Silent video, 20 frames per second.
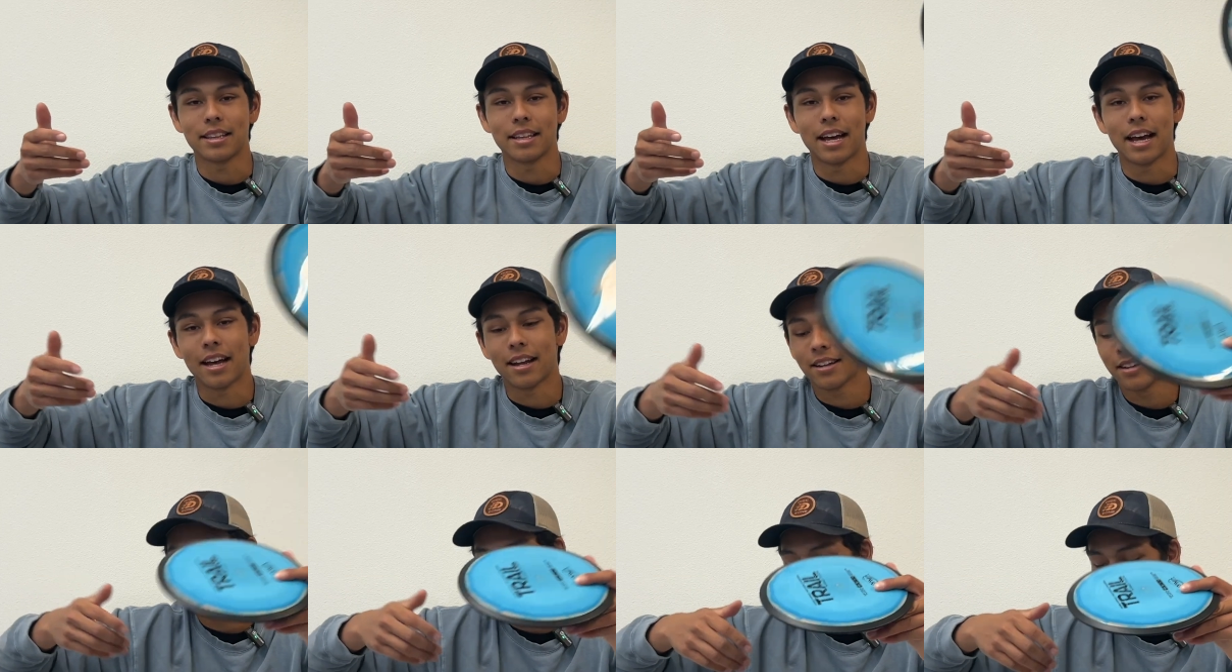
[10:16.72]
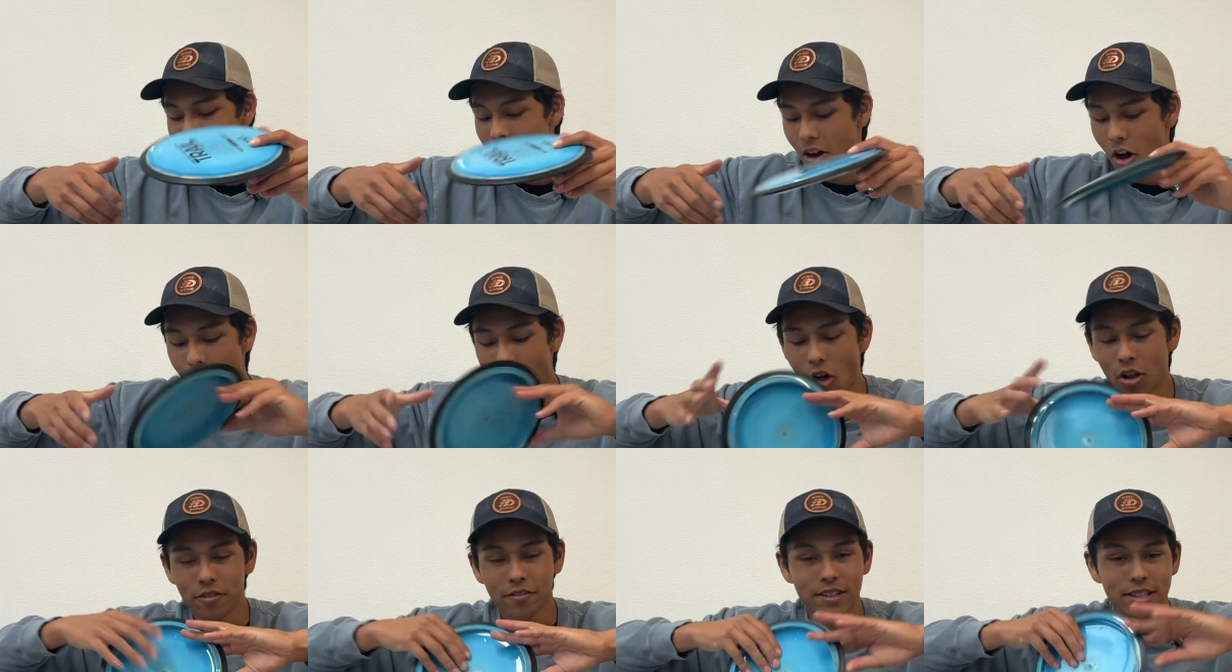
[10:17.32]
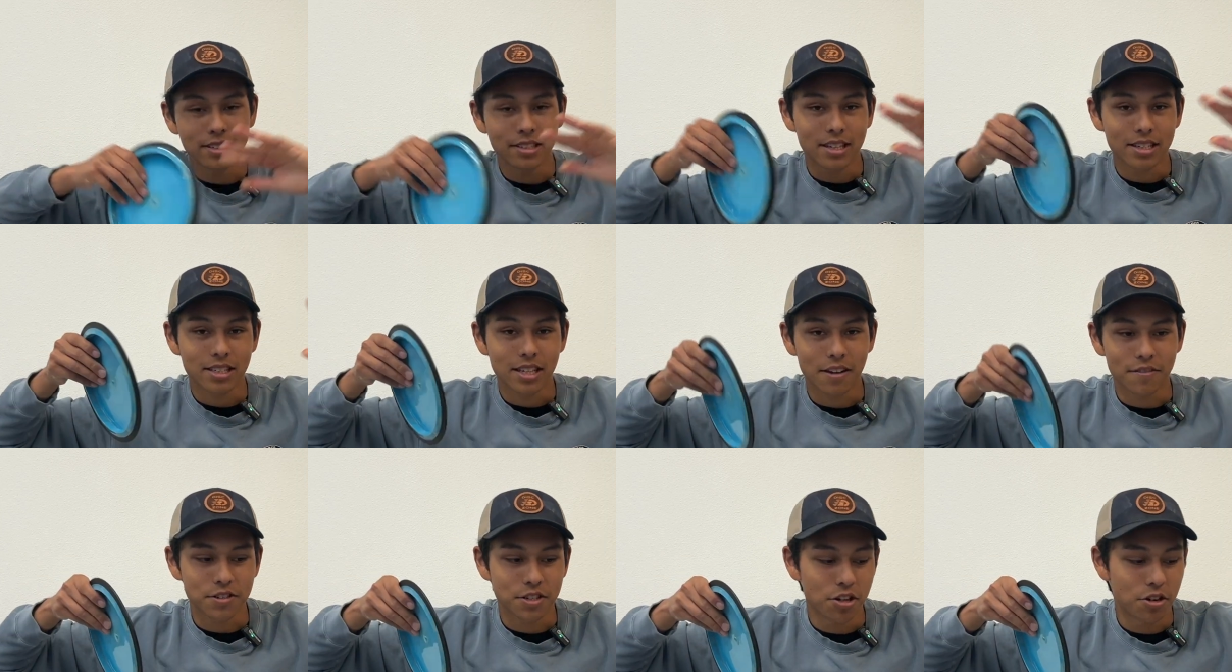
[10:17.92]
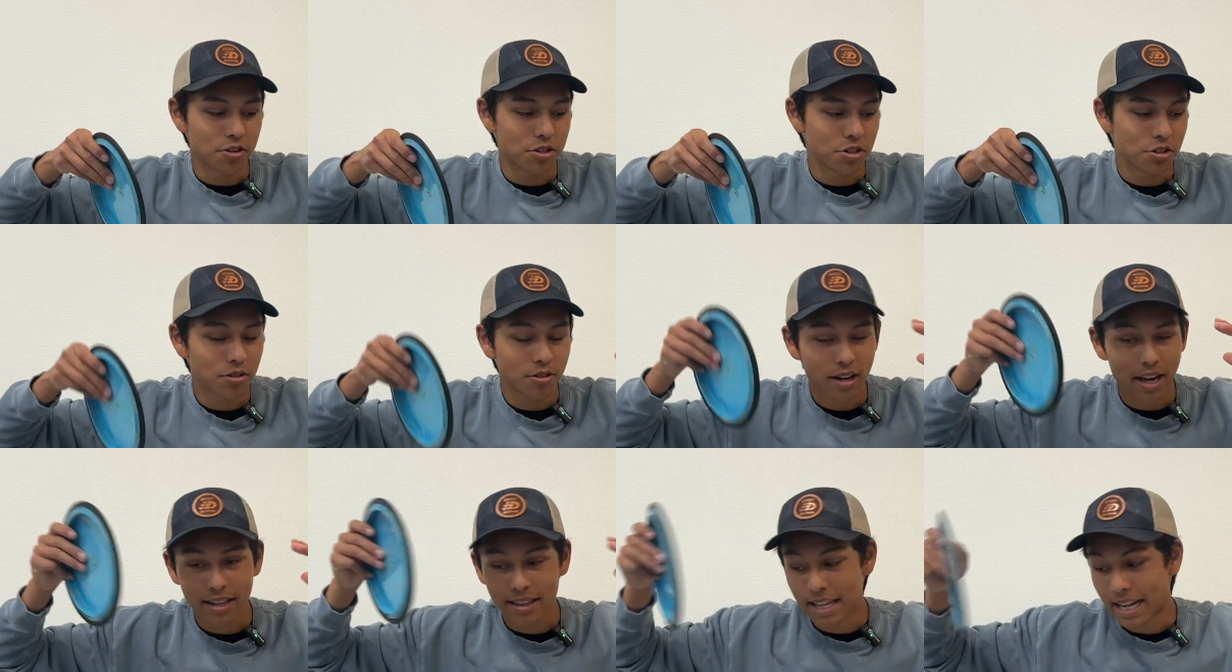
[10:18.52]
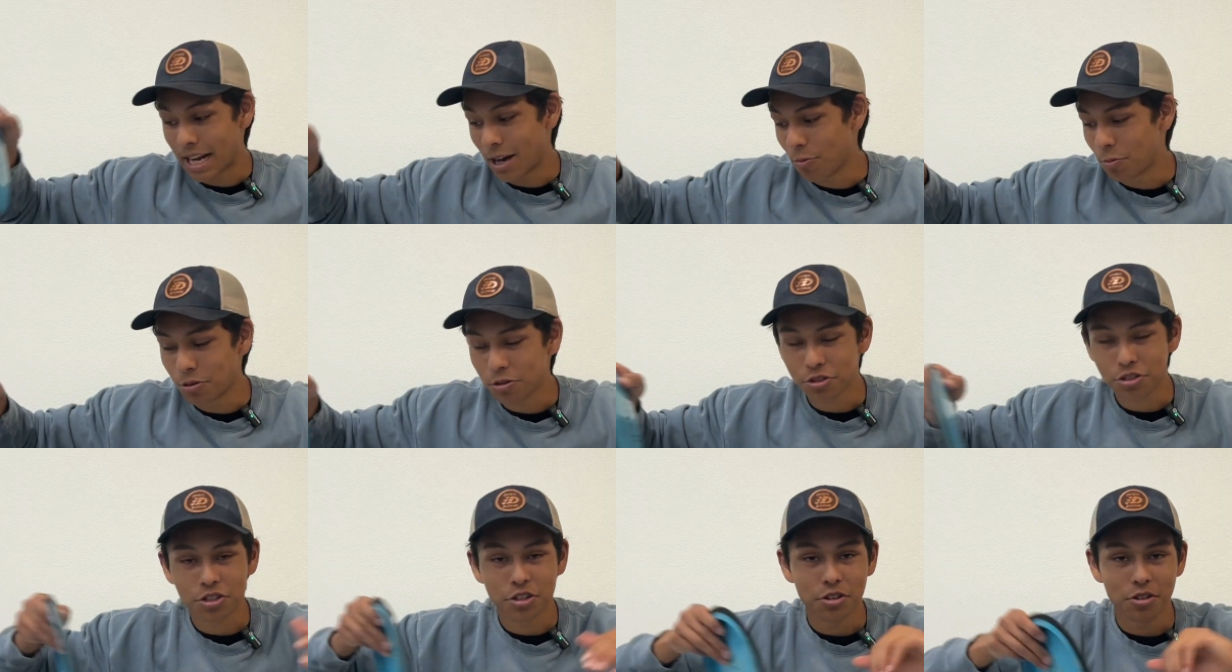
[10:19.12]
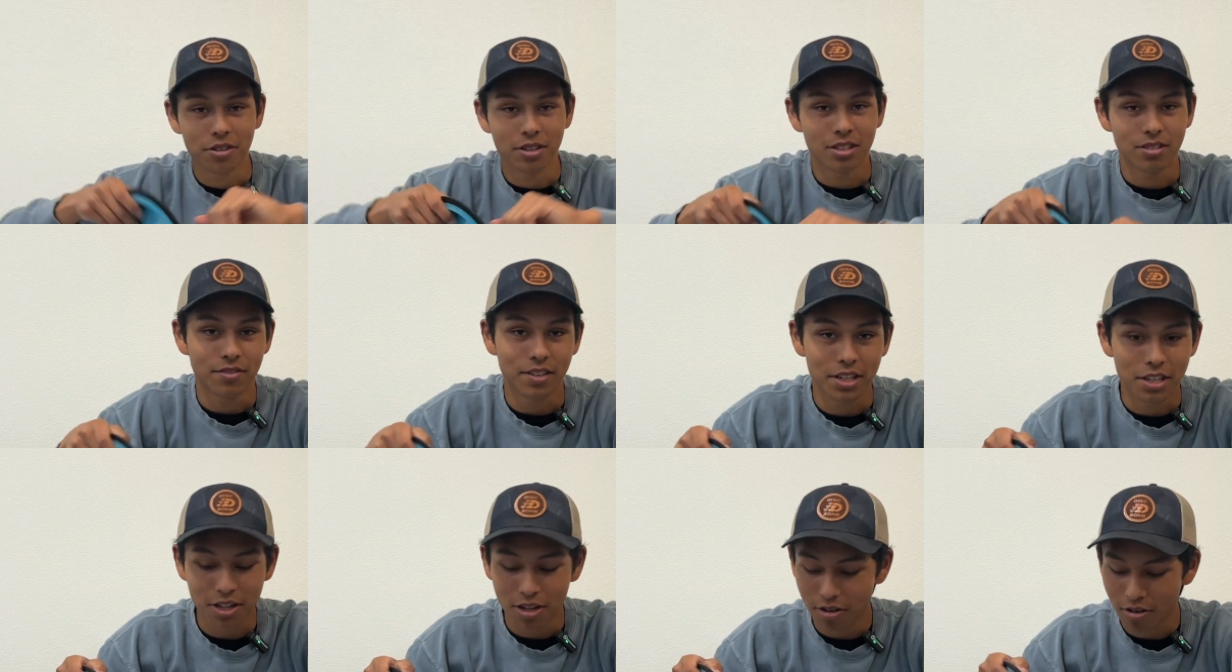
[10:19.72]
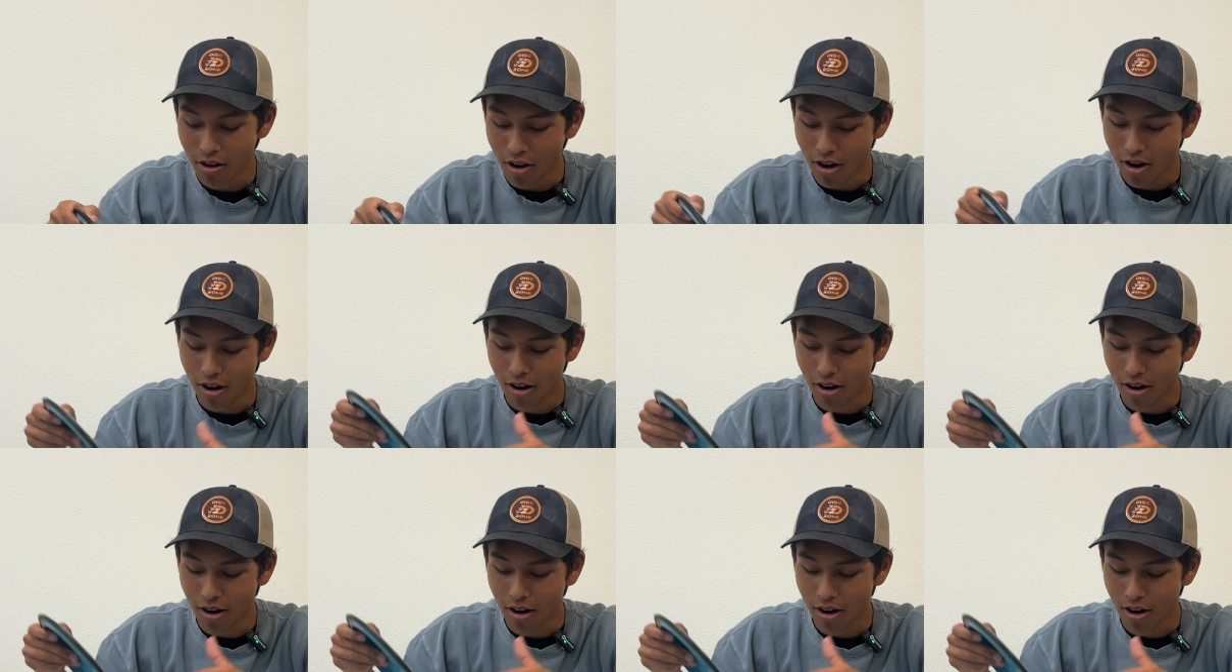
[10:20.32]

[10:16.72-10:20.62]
that, all of these discs I've showed you and that I will show you in this video